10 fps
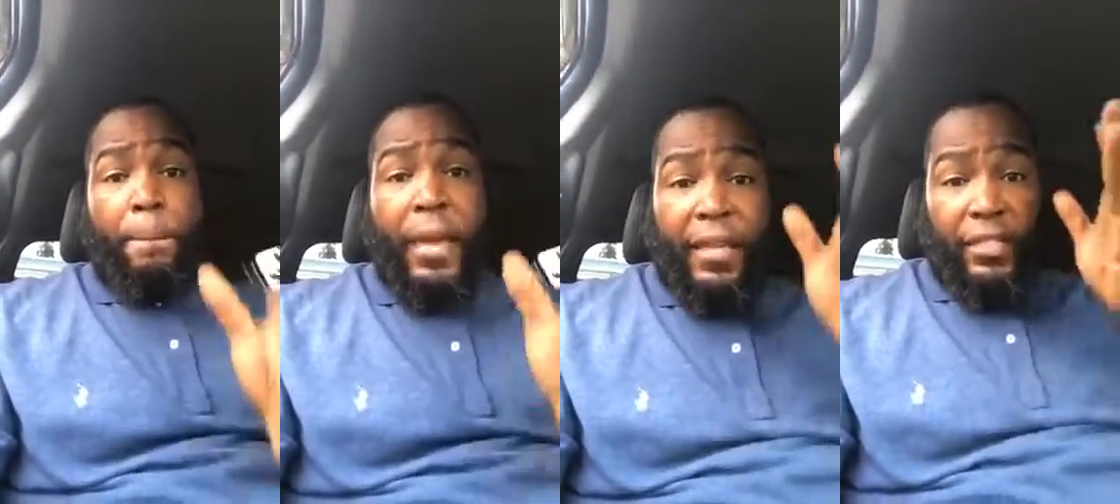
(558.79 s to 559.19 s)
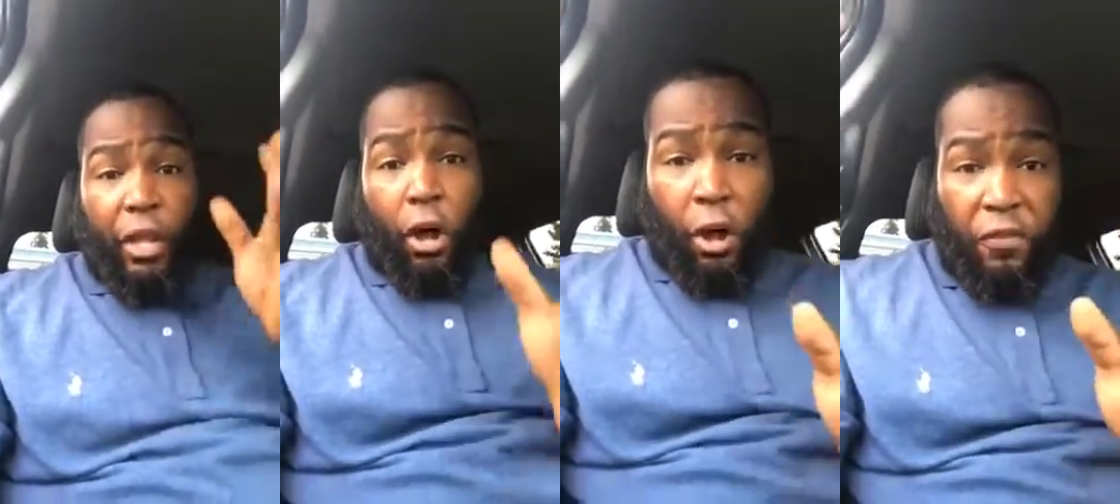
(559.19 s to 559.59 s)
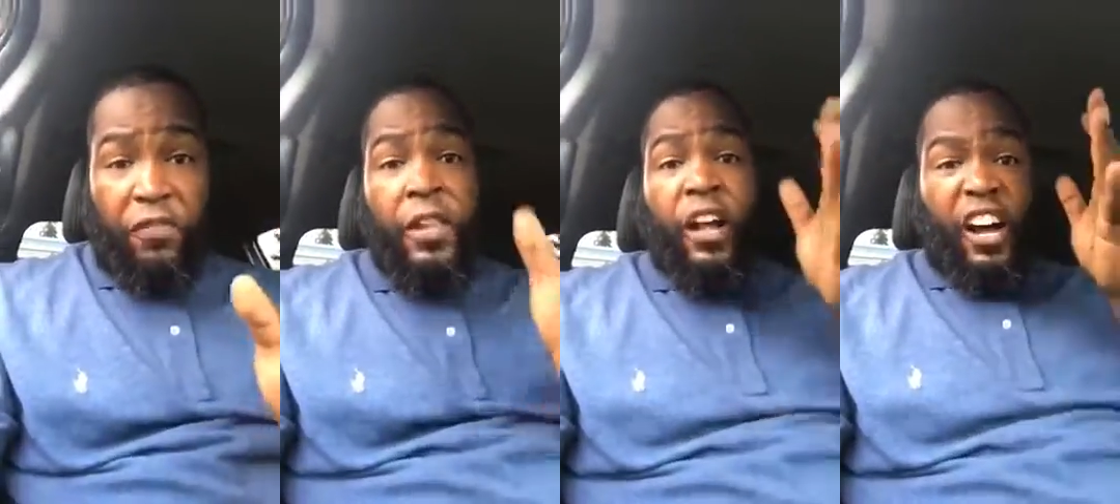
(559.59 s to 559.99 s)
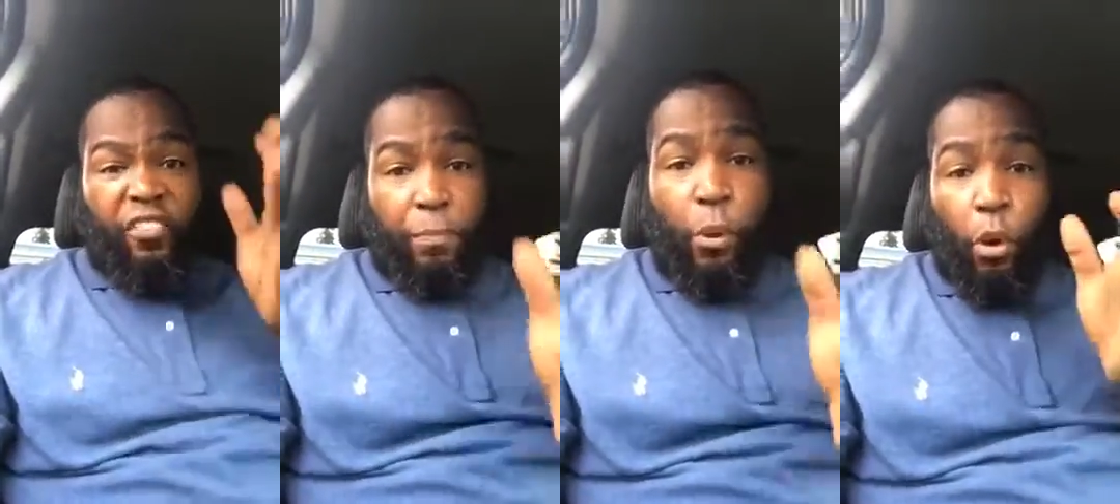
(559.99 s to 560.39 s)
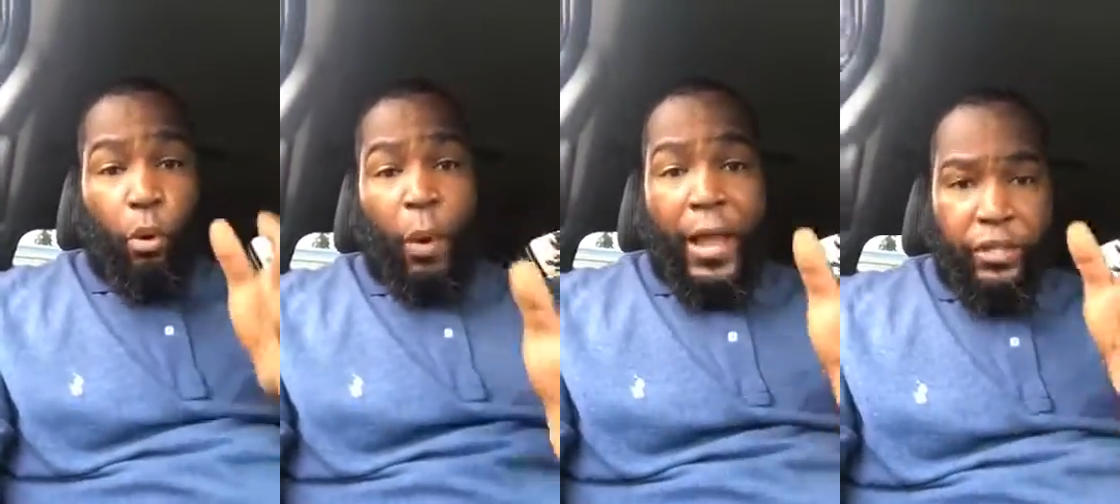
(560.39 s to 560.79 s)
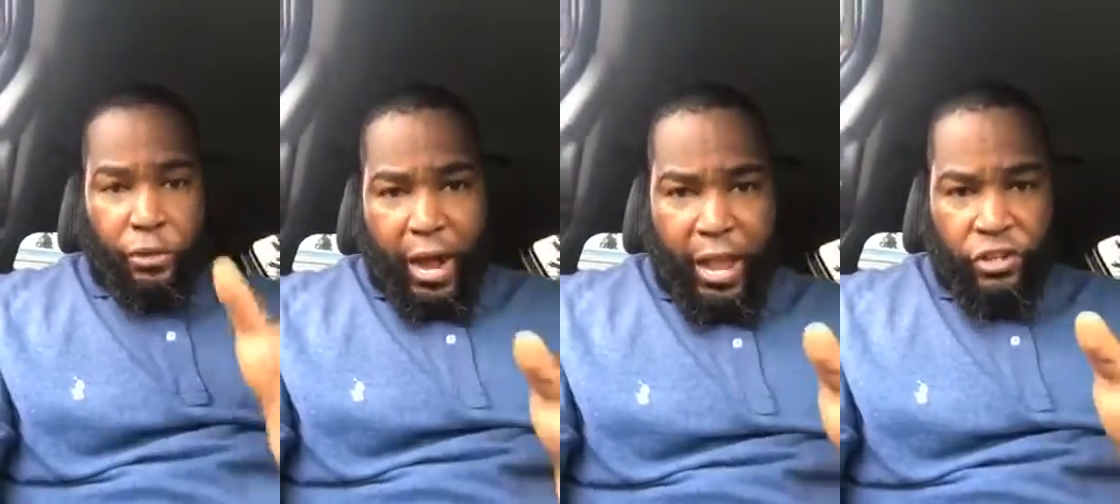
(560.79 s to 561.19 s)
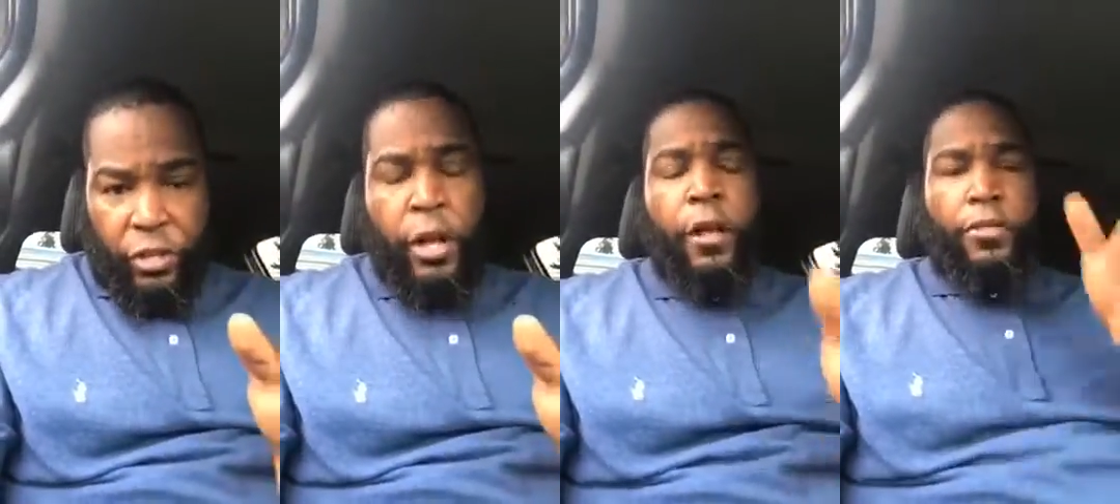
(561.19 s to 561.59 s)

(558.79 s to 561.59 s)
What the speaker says: based off of poor white trash?